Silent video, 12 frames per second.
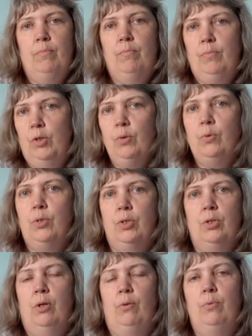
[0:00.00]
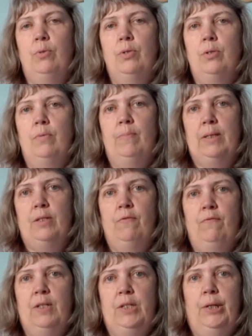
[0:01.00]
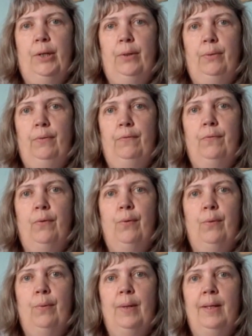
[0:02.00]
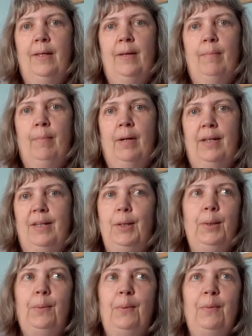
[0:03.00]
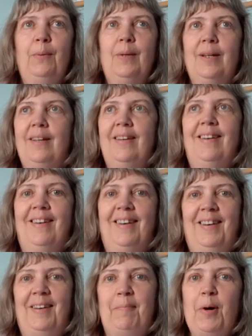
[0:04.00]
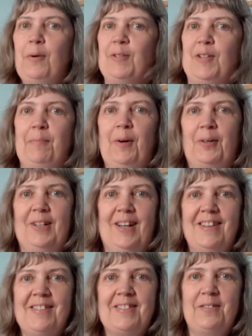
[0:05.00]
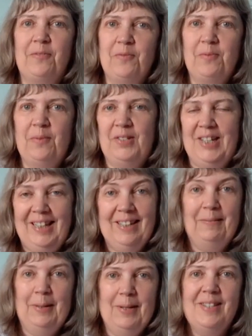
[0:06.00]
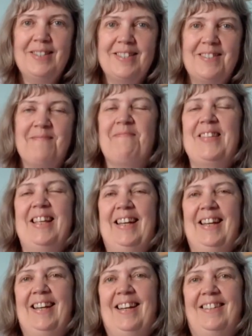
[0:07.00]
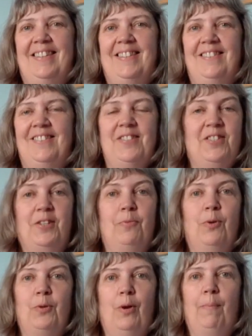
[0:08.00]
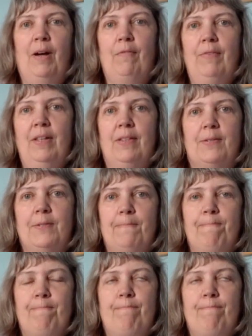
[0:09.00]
use those bits of video for my new poetry podcast, Gentle Words, and just do one all about feathers.